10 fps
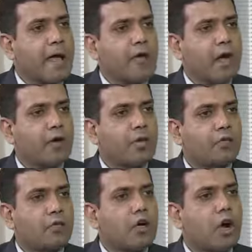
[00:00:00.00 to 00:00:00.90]
Now
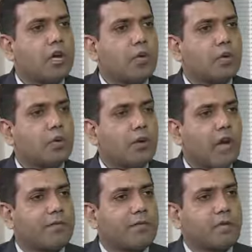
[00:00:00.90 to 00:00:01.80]
you got to,
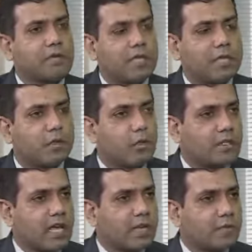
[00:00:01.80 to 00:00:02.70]
of course,
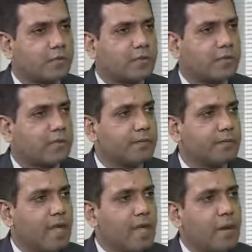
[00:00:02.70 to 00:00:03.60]
those are useful,
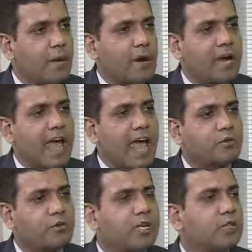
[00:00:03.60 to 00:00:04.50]
but
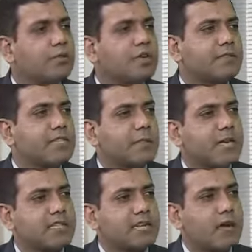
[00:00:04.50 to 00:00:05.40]
actual use of
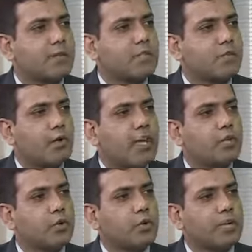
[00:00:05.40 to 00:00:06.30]
GPS comes when
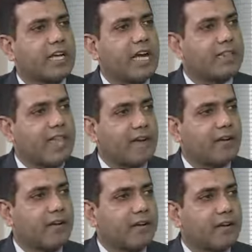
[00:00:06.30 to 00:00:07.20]
you could get that
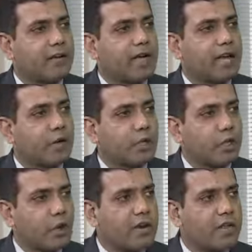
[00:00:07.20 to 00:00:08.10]
data into
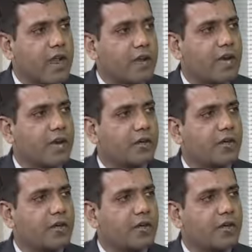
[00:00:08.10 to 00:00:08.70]
your environment,